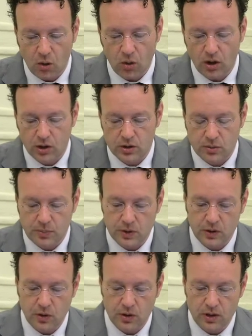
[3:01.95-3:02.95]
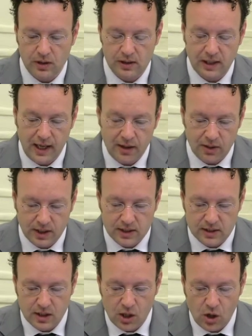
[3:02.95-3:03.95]
or entrepreneurial
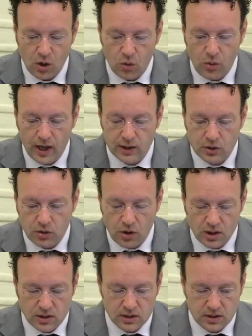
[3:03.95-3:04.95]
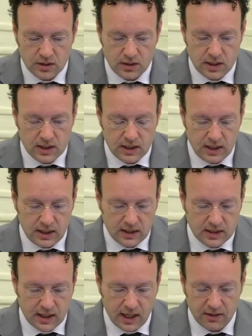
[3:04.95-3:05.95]
clerics who had crossed the
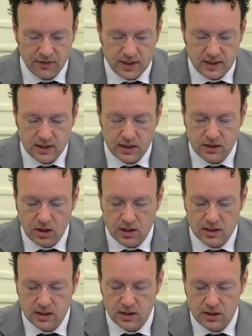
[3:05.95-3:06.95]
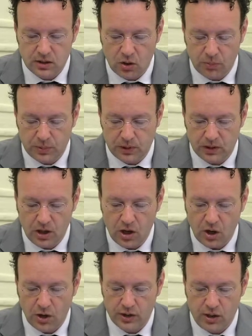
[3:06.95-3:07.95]
seas and visited Constantinople
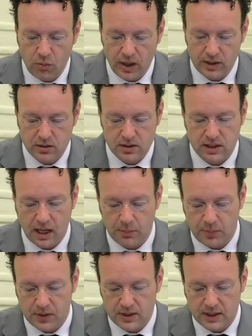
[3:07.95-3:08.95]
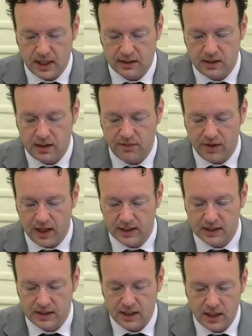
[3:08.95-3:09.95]
on their way to Cyprus and the
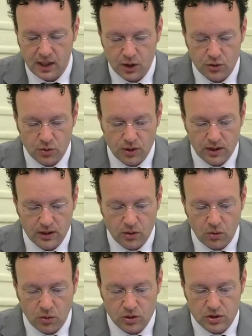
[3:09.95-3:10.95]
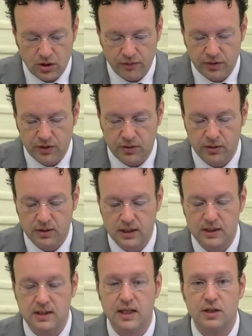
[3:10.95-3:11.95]
Levant during the course of the
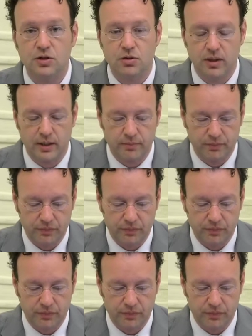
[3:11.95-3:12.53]
13th century.